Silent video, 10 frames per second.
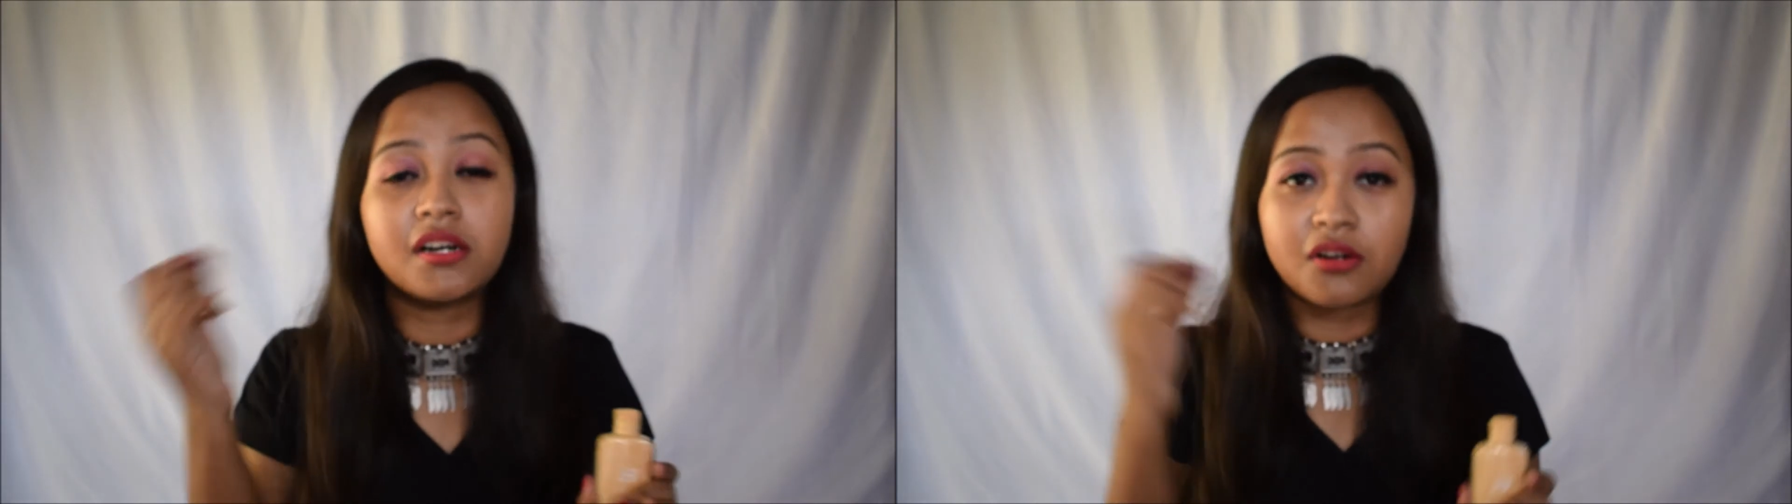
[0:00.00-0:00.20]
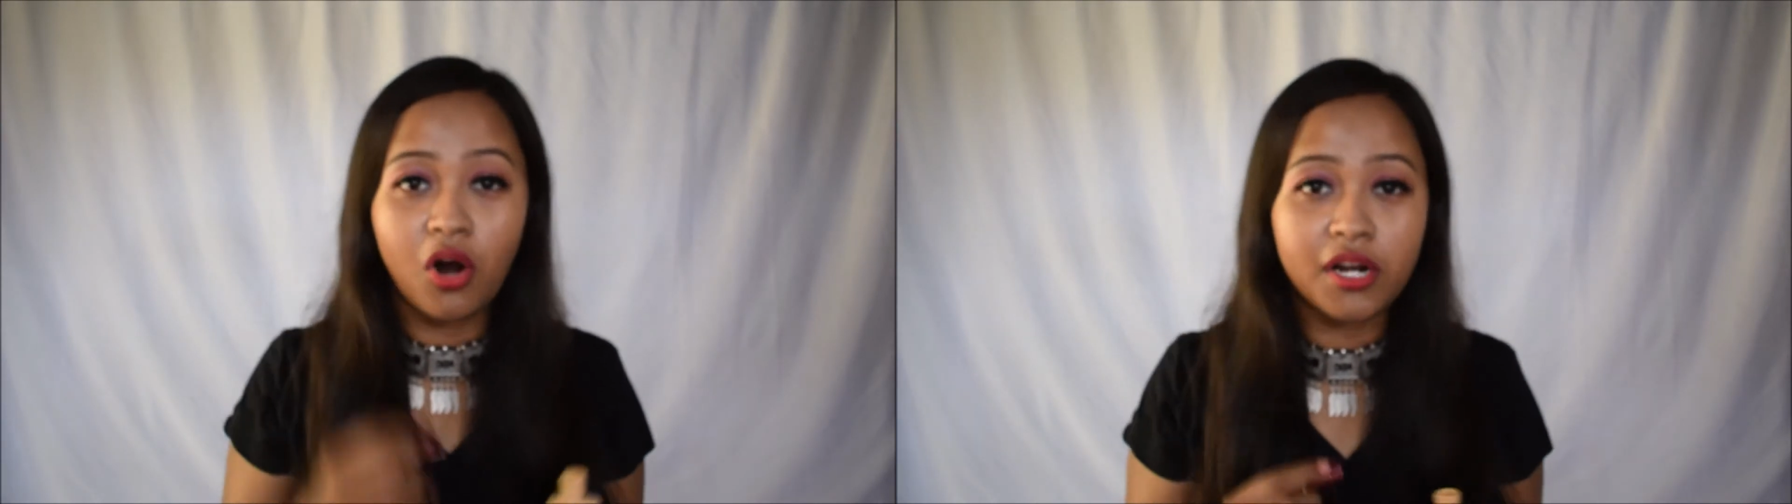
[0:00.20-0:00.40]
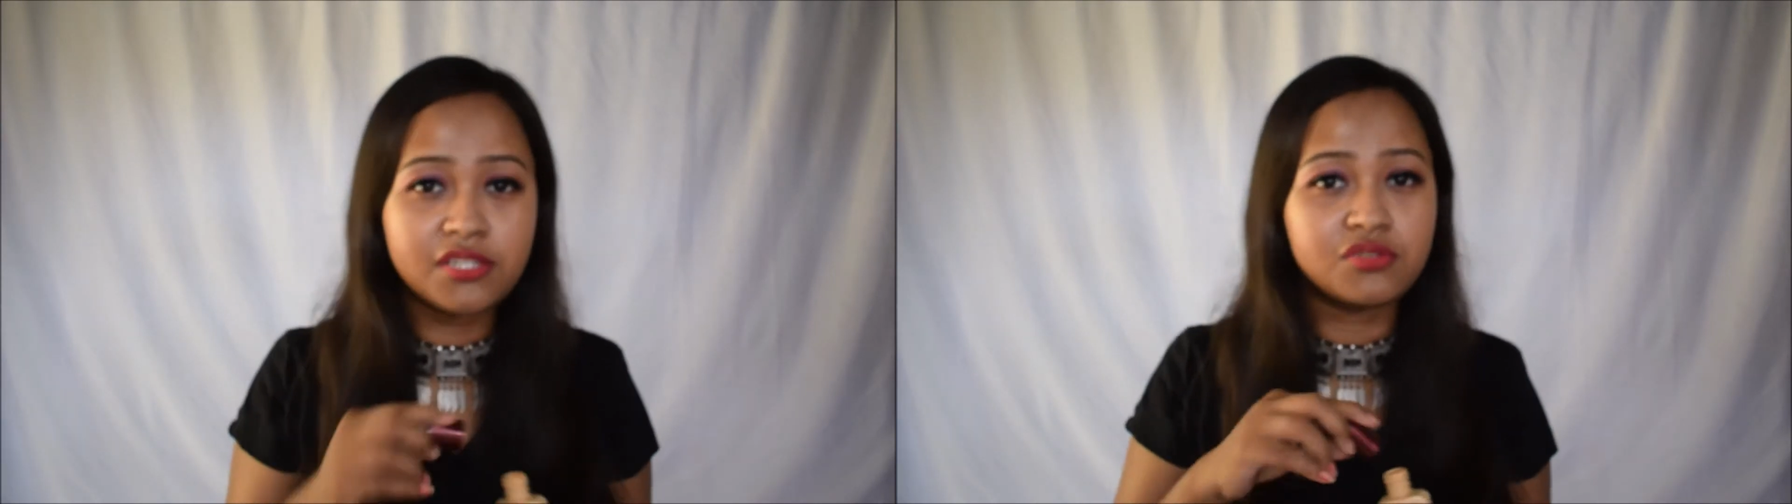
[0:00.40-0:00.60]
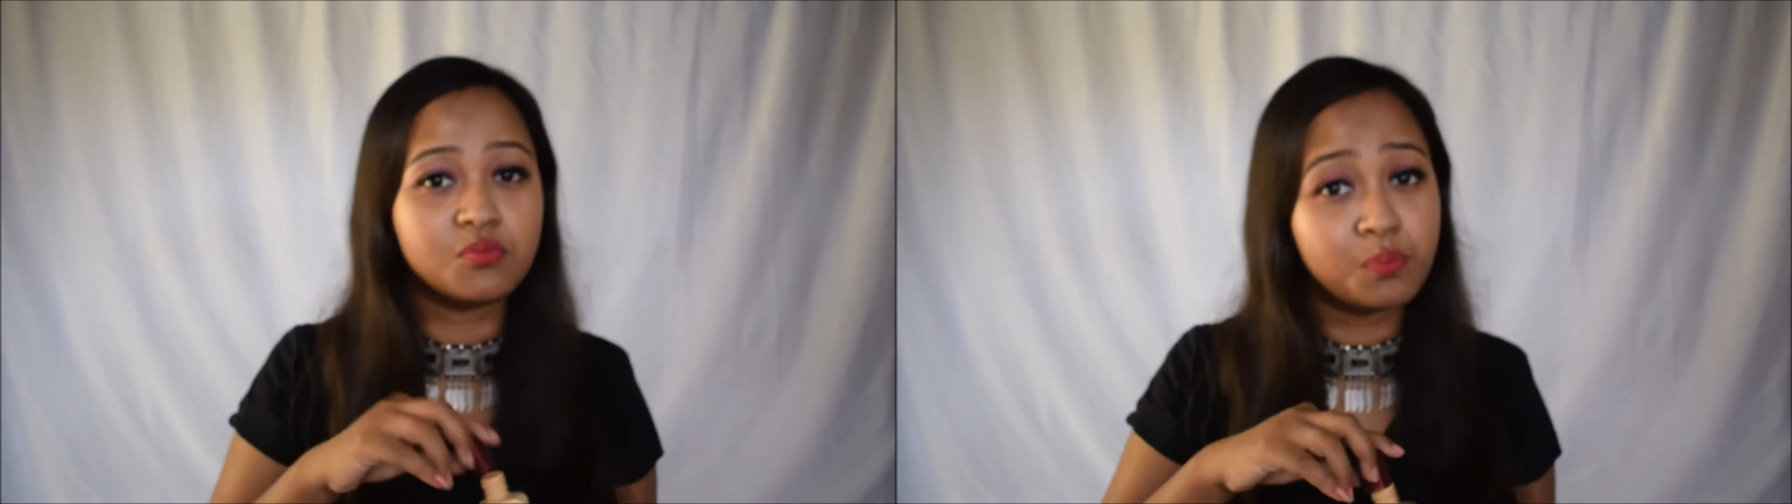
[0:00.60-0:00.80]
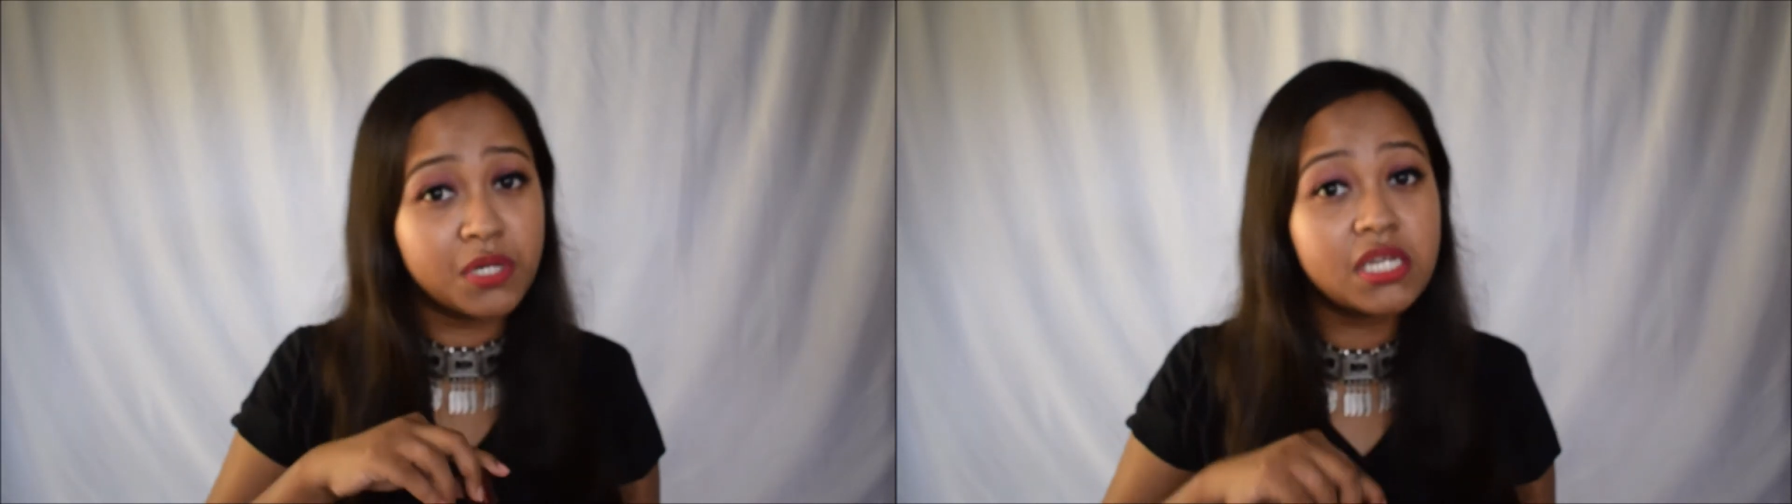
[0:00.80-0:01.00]
according to
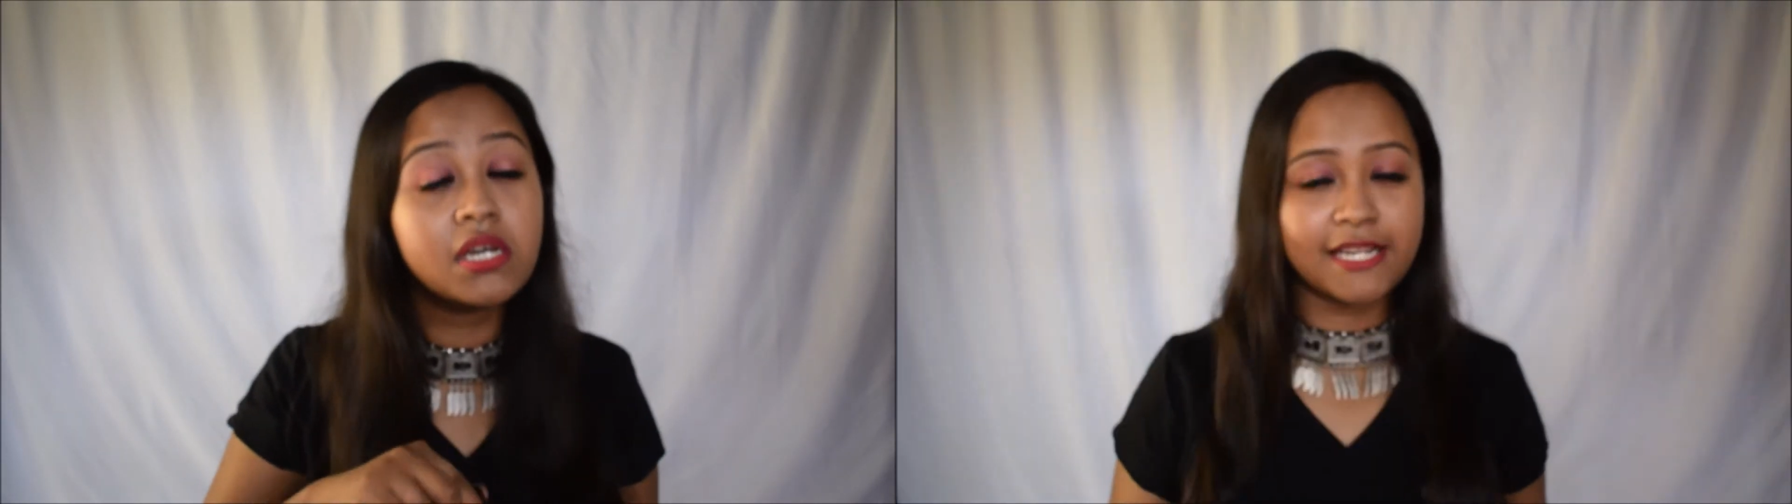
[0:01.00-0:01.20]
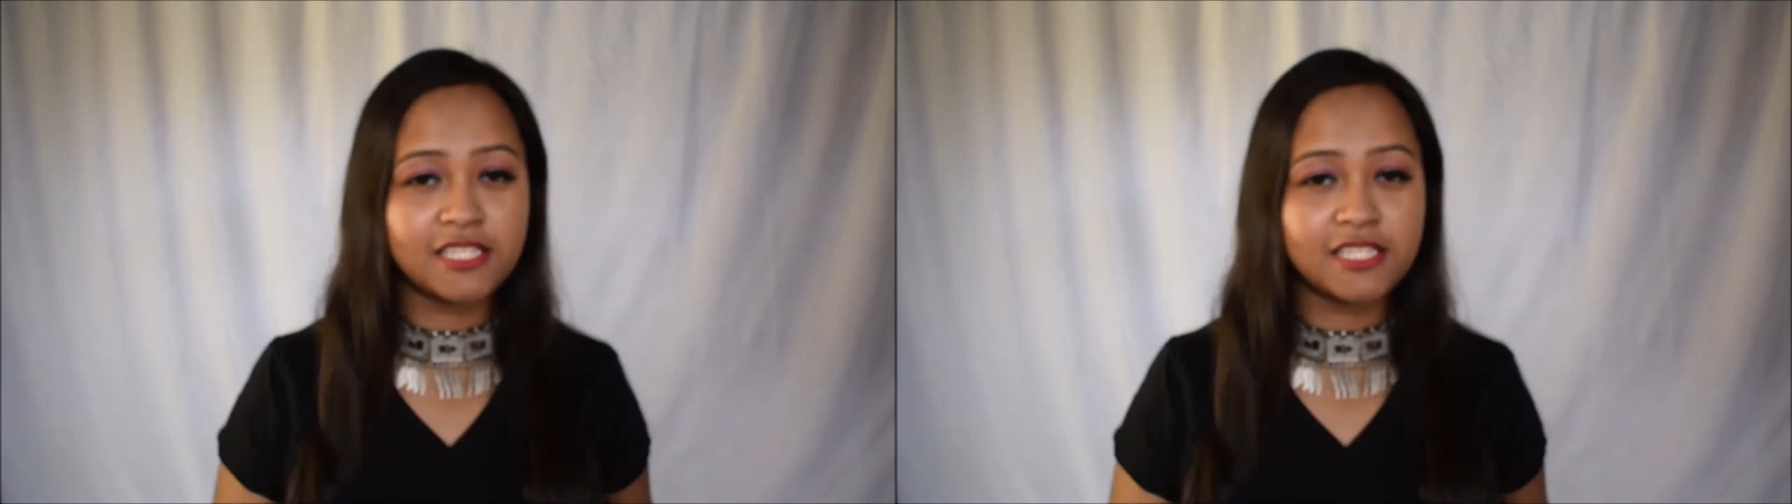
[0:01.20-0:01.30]
me.